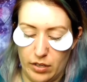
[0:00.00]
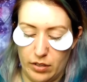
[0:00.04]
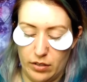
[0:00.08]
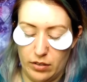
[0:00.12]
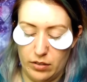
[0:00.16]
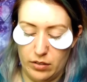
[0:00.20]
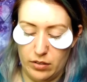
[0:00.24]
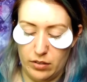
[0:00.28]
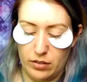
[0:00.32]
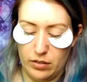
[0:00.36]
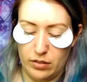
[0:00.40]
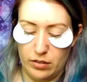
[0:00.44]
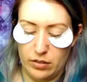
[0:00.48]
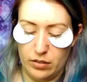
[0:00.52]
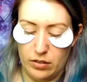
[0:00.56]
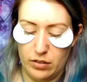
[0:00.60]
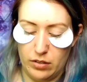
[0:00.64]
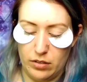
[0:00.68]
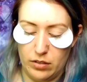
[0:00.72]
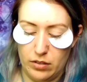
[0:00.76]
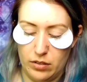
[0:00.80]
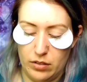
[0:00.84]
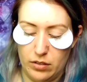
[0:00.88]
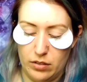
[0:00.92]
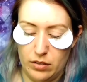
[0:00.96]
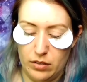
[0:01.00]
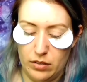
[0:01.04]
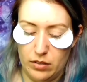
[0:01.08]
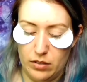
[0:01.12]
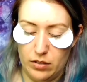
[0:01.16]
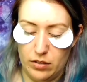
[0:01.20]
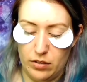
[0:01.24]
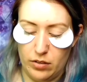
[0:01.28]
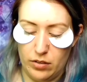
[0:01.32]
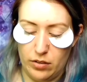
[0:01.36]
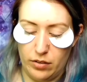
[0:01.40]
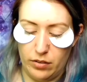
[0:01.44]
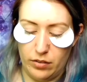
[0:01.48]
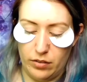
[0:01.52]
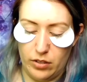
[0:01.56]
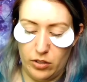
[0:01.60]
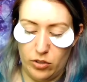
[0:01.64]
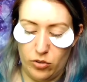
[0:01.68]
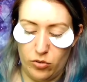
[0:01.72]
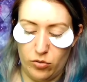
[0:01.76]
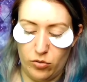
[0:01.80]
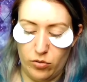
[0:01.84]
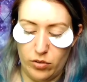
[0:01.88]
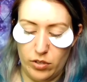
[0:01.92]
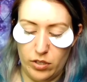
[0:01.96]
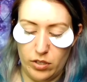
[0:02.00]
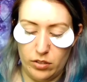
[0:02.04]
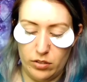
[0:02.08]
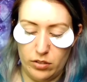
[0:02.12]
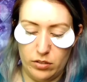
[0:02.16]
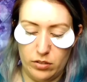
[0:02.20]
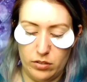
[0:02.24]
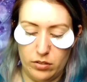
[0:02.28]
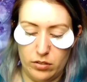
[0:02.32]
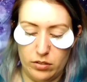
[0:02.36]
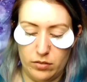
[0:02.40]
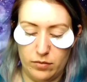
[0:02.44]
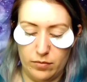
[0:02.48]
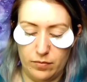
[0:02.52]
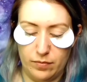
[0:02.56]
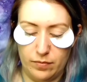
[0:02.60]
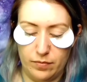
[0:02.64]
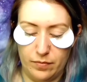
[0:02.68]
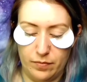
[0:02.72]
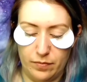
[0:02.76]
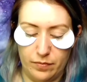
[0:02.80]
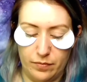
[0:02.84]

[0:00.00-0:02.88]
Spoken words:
that along the crease.